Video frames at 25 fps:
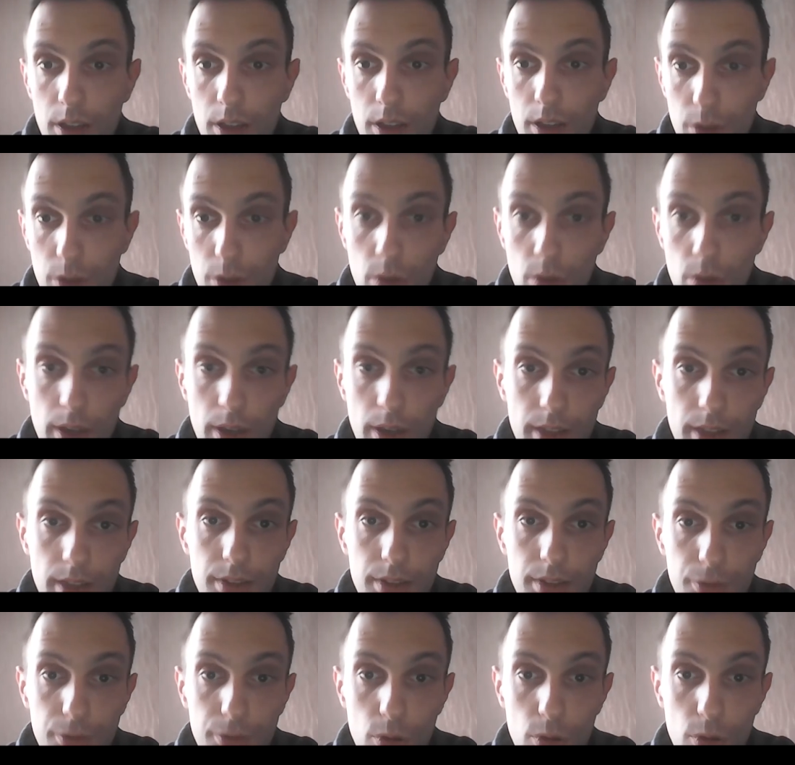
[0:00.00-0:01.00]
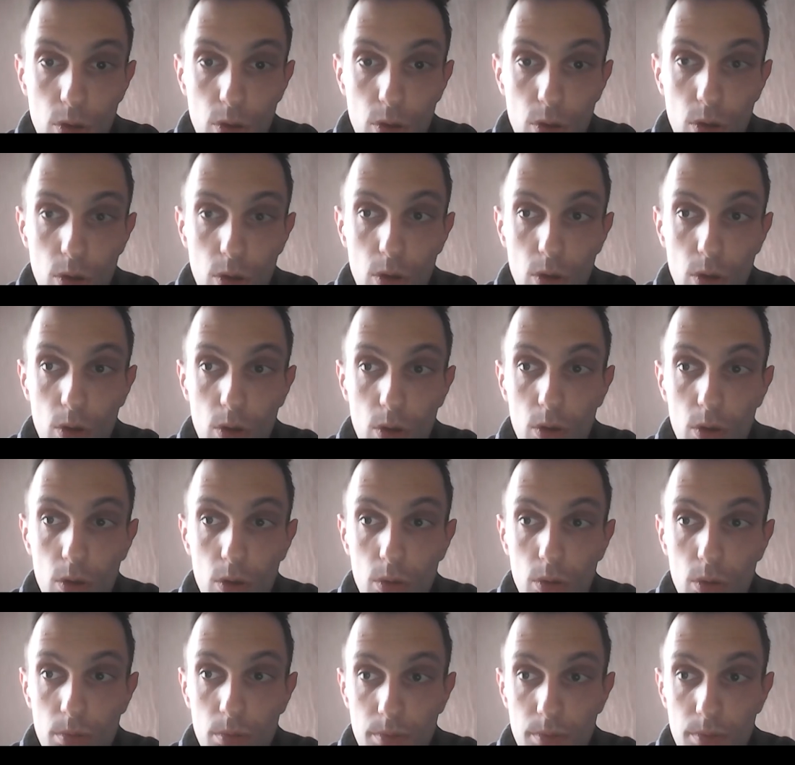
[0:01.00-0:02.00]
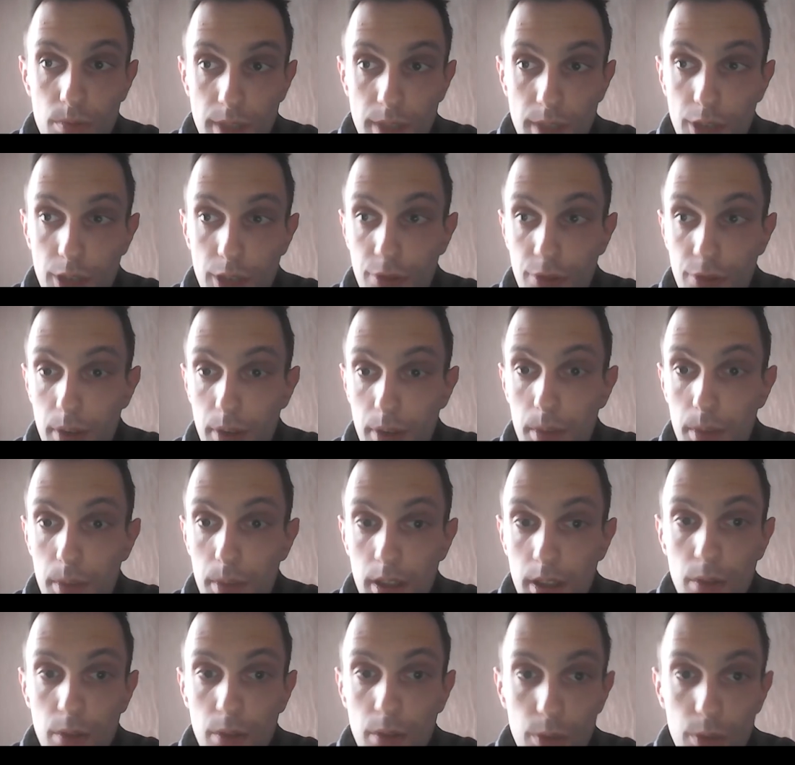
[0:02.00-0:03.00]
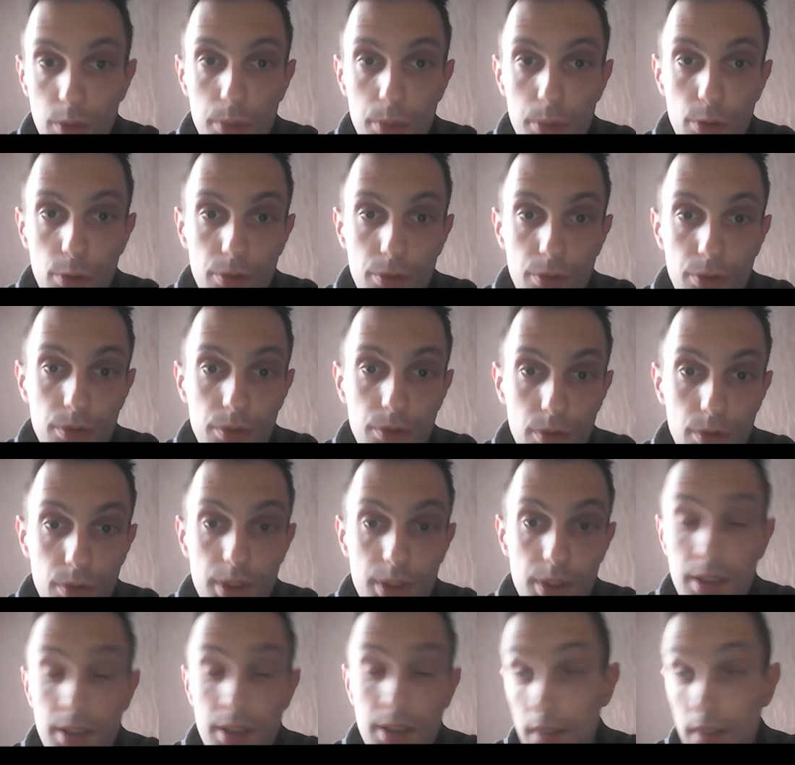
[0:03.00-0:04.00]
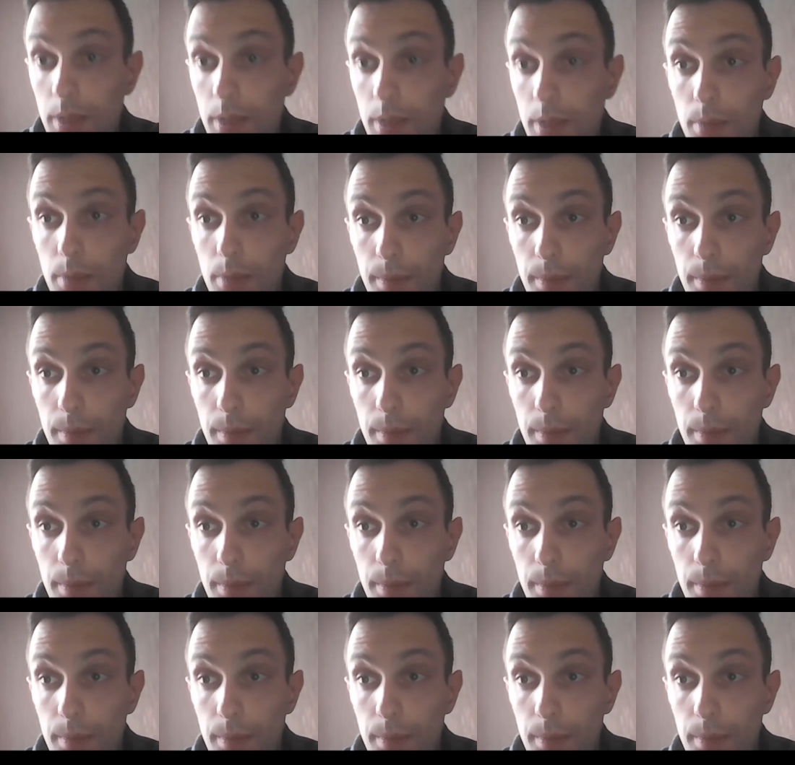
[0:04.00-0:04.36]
So, and for such family, we prove this lemma.